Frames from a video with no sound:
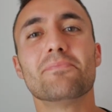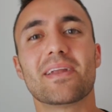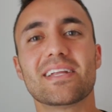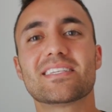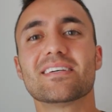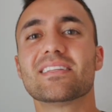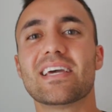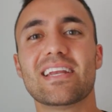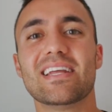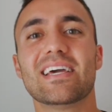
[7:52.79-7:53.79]
But until
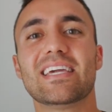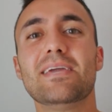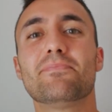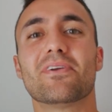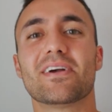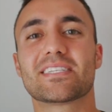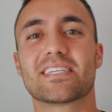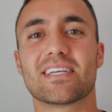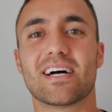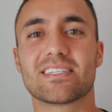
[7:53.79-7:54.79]
then, keep on
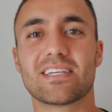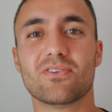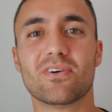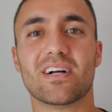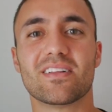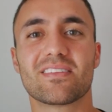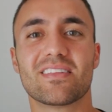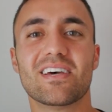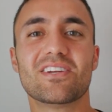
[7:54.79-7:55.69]
exercising your health.